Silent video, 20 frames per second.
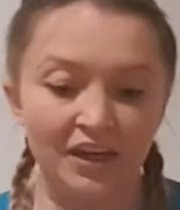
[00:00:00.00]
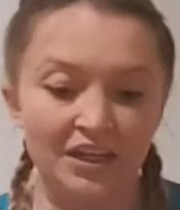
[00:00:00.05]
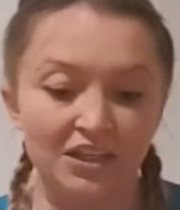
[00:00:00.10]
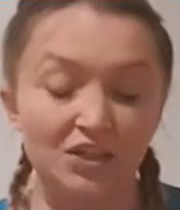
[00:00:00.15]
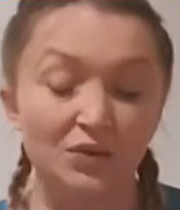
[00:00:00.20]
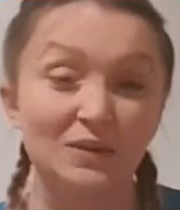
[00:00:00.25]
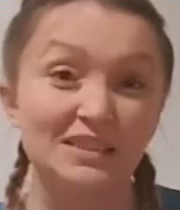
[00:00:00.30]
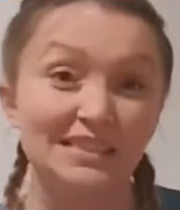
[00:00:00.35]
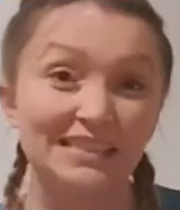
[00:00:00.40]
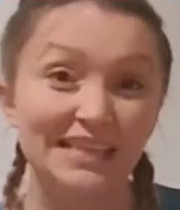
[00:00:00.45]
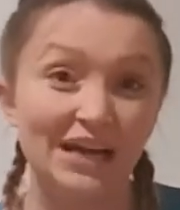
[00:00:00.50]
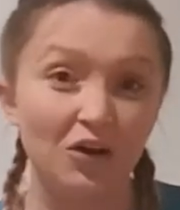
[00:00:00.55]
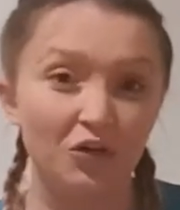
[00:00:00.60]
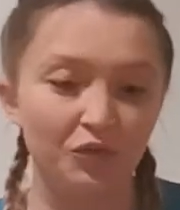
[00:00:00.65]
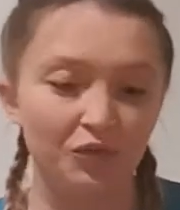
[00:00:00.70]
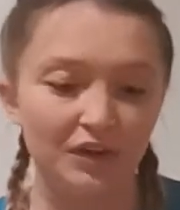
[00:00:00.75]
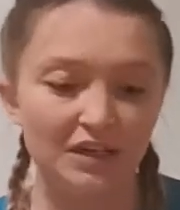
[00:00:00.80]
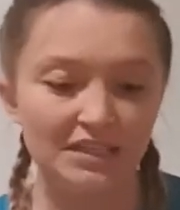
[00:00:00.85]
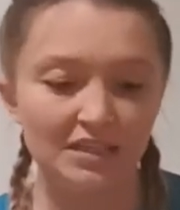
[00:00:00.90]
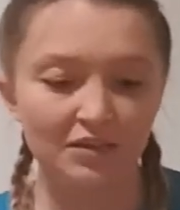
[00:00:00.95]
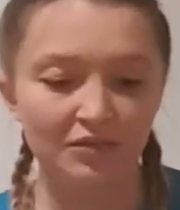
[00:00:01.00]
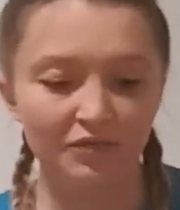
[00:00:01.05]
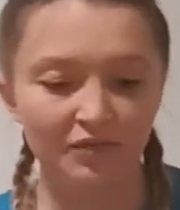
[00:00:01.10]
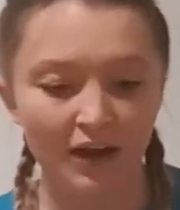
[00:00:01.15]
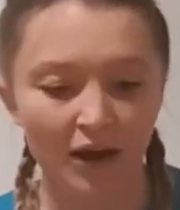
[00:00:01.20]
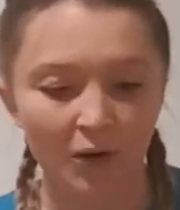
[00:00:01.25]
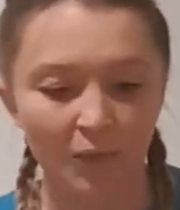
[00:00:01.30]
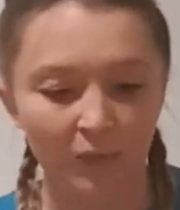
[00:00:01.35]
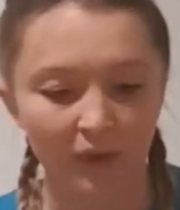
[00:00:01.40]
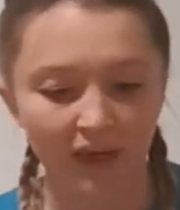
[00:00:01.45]
So it's self-raising
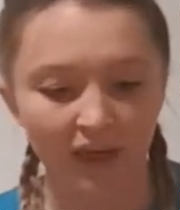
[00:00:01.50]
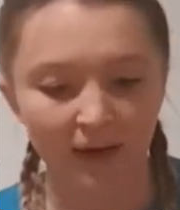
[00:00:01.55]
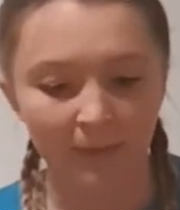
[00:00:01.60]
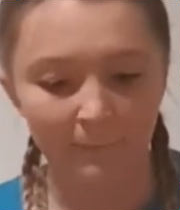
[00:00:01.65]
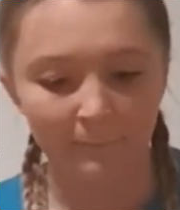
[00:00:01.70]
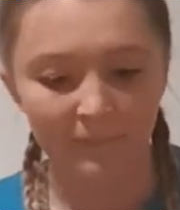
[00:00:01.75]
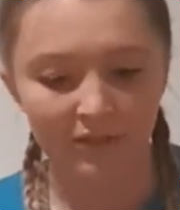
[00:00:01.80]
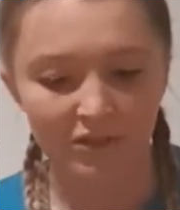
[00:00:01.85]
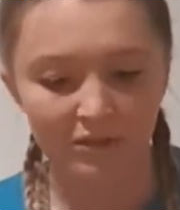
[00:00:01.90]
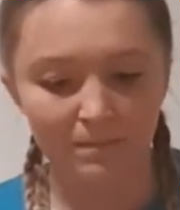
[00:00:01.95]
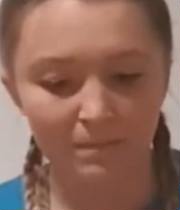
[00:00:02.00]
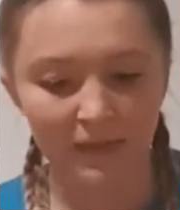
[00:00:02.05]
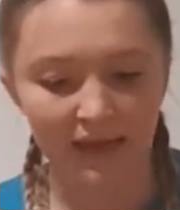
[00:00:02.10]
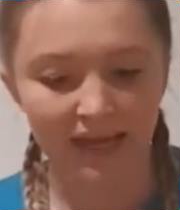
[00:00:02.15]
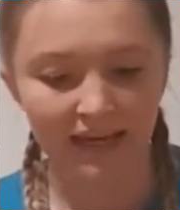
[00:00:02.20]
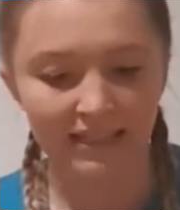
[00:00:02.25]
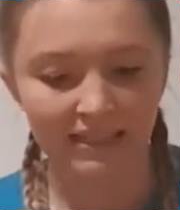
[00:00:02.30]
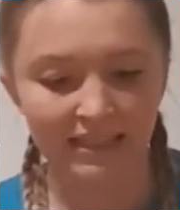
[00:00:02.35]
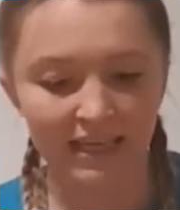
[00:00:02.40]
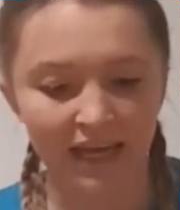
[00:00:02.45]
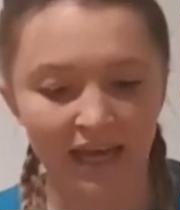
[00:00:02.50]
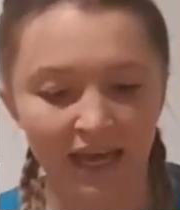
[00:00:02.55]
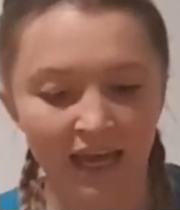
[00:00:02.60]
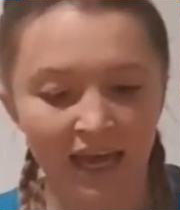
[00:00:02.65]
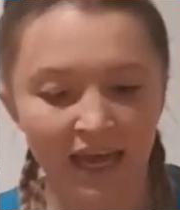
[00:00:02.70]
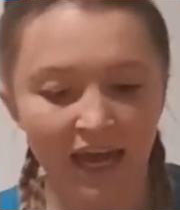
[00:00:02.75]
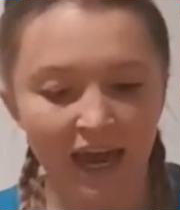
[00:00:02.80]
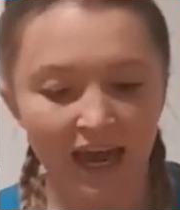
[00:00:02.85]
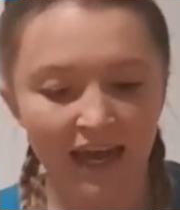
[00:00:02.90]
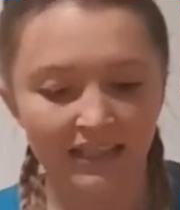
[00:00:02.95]
flour, and we're going to just mix
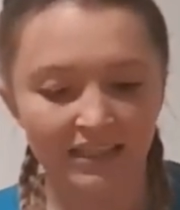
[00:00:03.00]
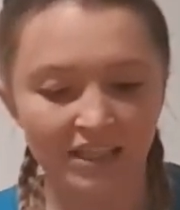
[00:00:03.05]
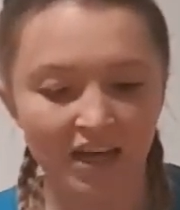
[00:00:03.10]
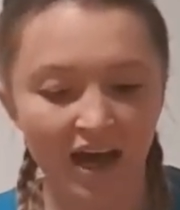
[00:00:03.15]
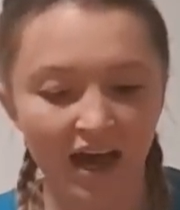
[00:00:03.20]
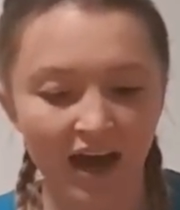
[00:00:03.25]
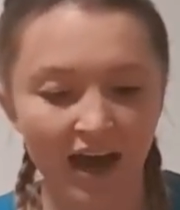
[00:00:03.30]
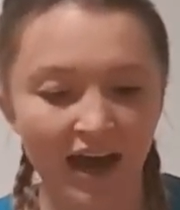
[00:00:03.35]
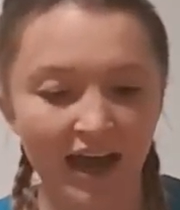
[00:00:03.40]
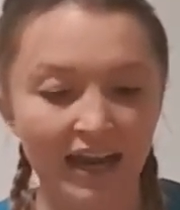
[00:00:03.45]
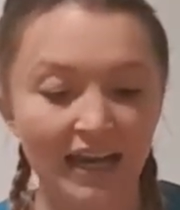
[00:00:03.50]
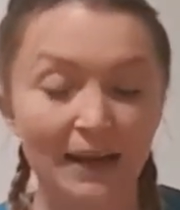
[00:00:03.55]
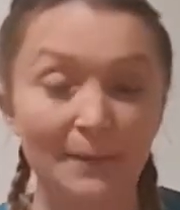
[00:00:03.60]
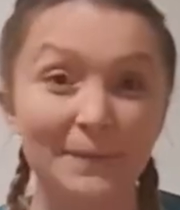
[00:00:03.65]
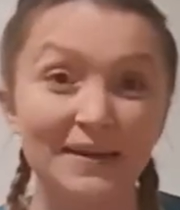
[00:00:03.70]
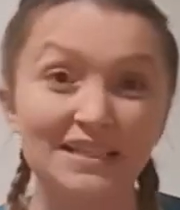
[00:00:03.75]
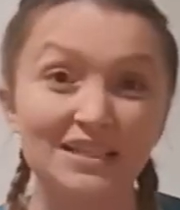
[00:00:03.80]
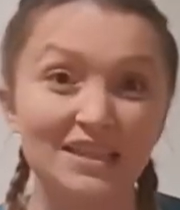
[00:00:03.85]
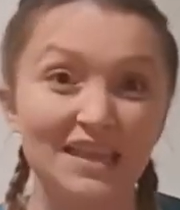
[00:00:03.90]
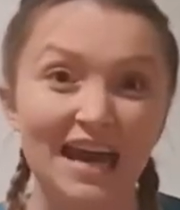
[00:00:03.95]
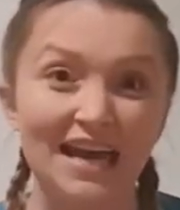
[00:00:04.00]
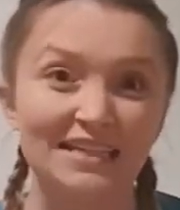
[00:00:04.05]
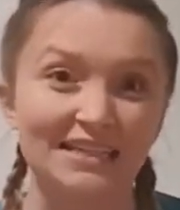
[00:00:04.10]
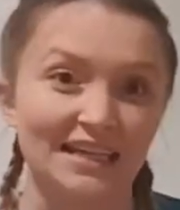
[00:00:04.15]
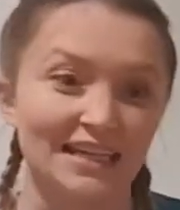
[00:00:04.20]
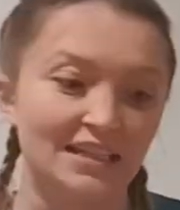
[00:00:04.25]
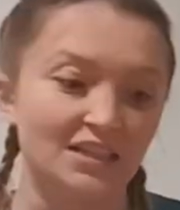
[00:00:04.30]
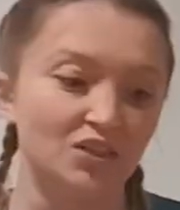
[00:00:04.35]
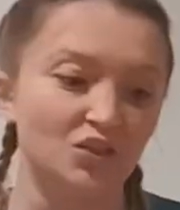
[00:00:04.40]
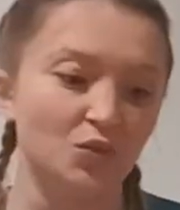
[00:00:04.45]
a tiny bit of that
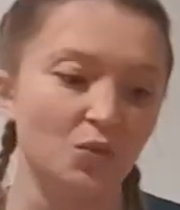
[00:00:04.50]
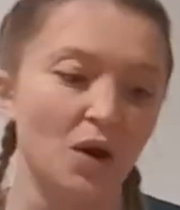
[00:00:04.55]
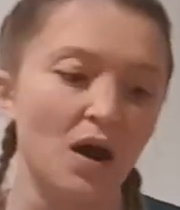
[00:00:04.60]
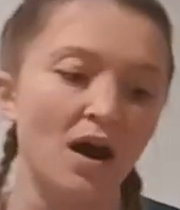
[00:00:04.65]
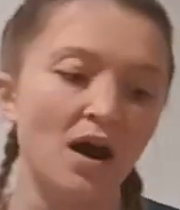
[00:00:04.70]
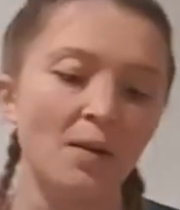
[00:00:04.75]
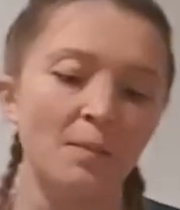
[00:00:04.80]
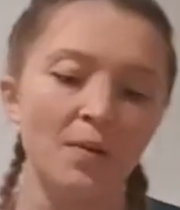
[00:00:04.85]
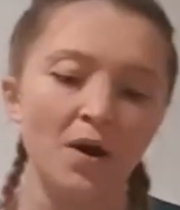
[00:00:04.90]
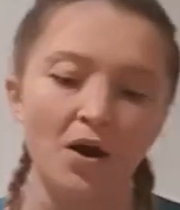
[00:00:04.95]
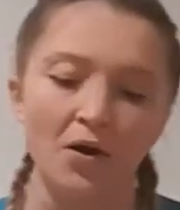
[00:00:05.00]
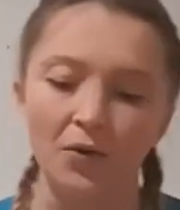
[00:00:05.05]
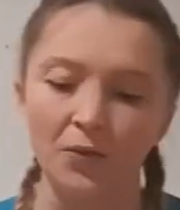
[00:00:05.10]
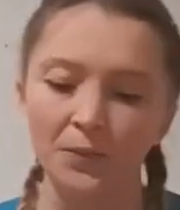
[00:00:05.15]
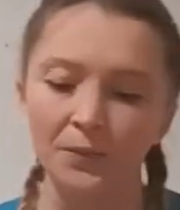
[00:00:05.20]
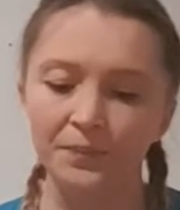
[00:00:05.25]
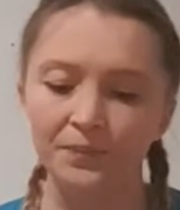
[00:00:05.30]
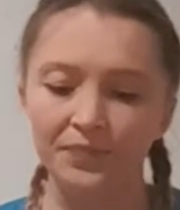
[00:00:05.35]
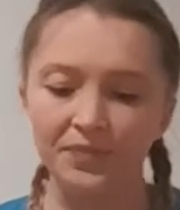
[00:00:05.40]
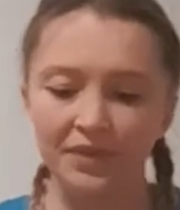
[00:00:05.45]
into our bowl.